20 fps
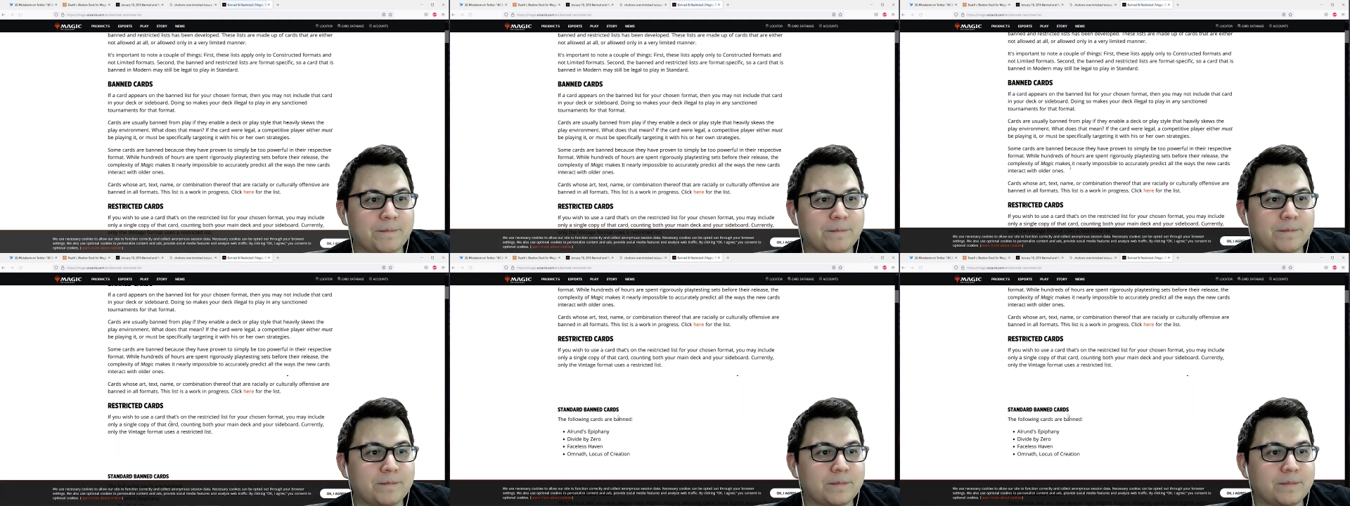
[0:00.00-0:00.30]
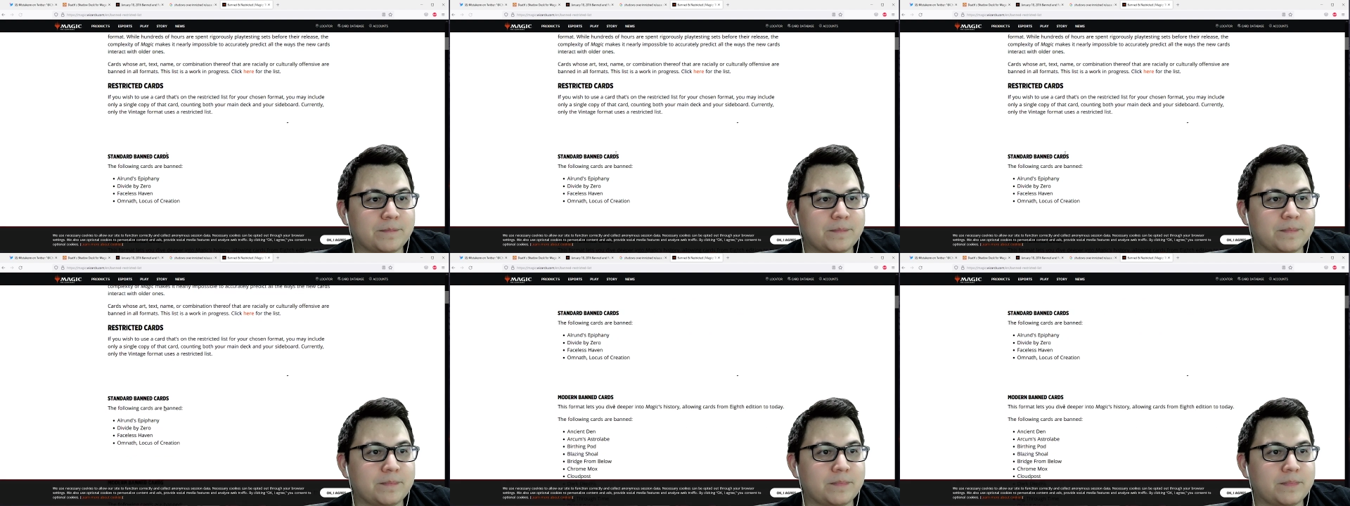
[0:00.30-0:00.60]

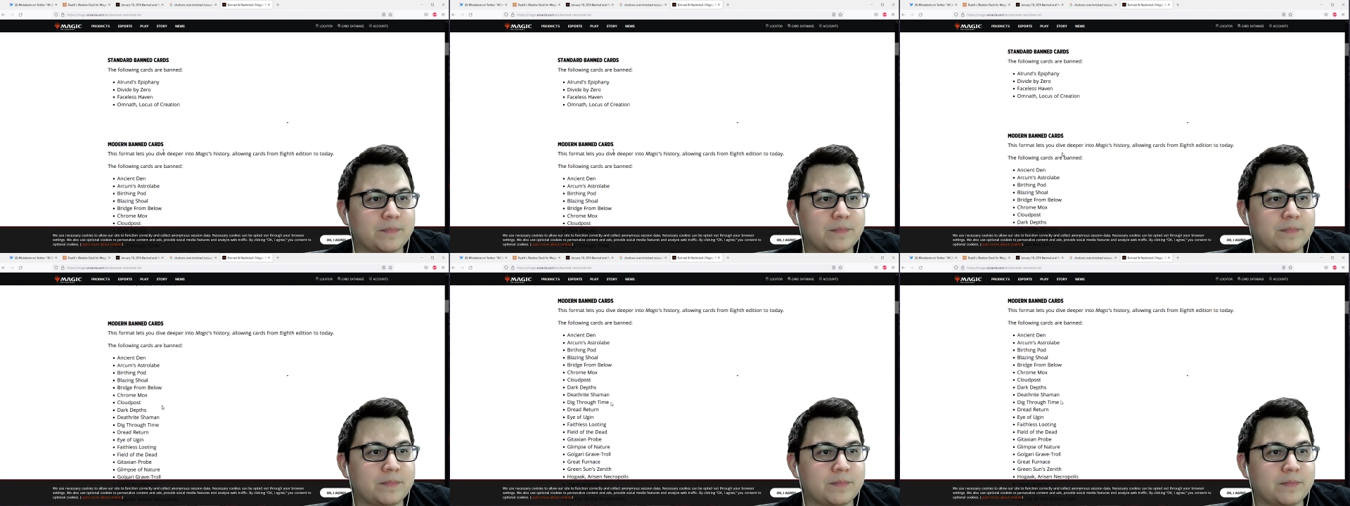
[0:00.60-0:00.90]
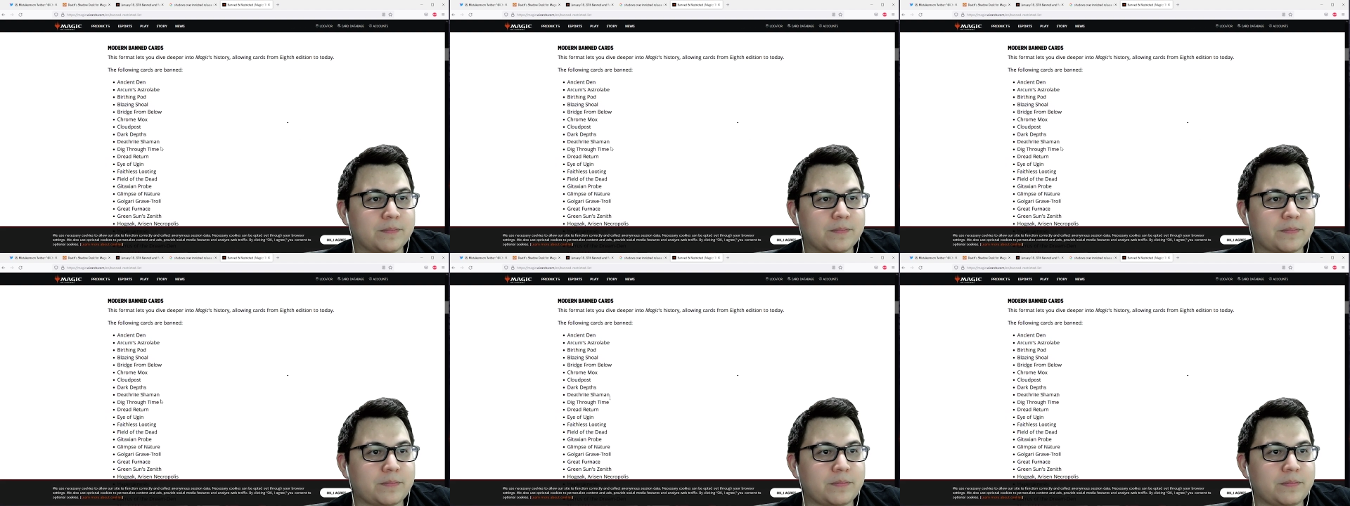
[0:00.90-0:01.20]

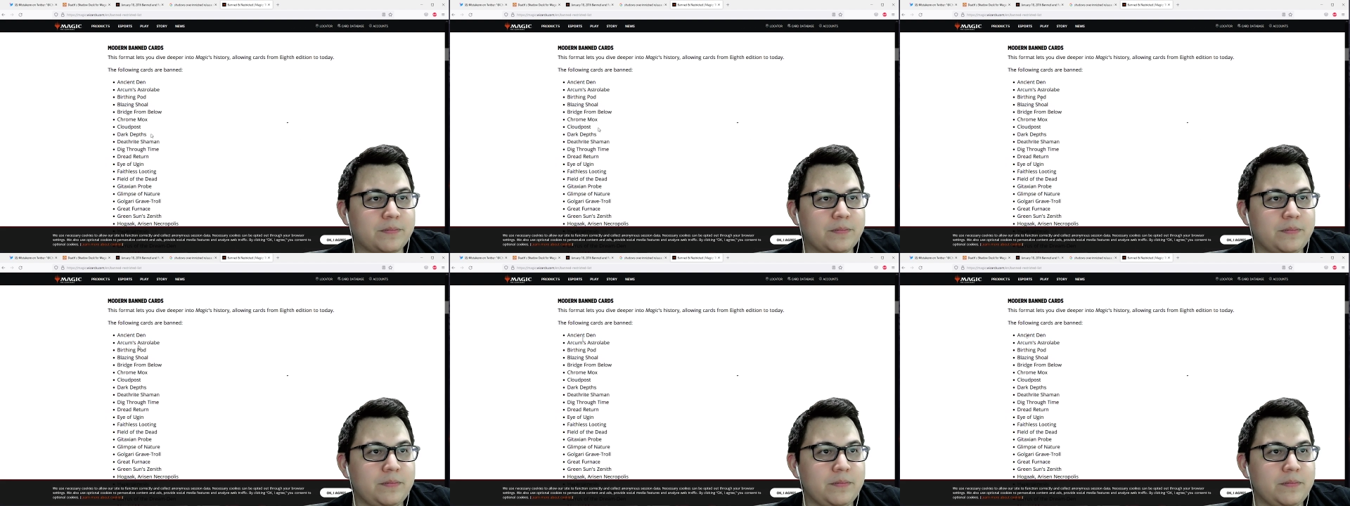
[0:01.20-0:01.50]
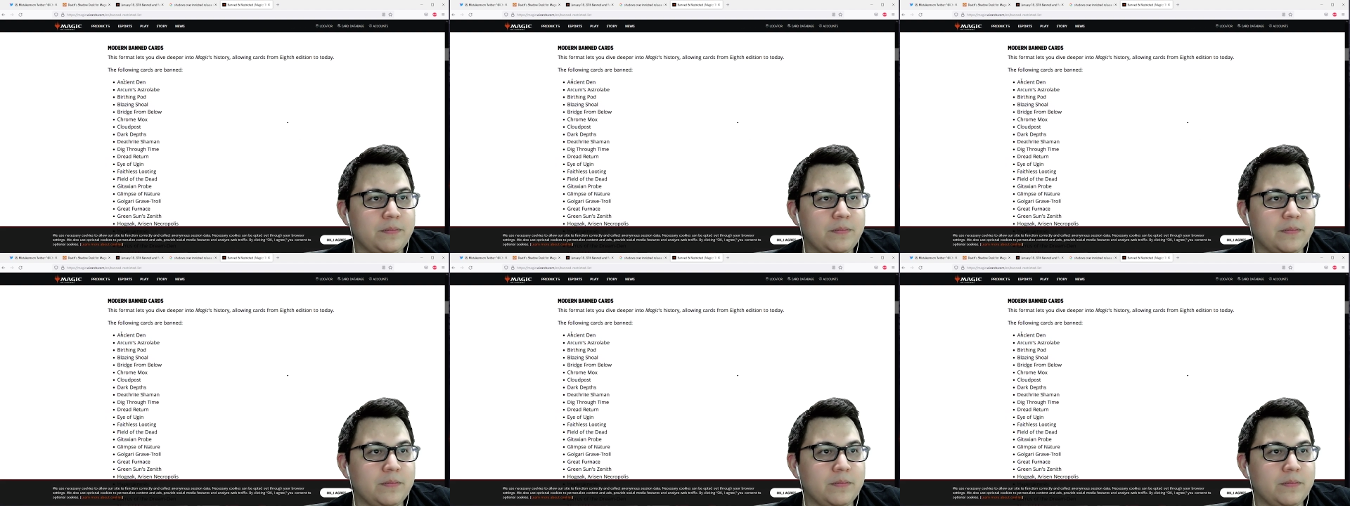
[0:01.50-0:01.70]
(no one is talking)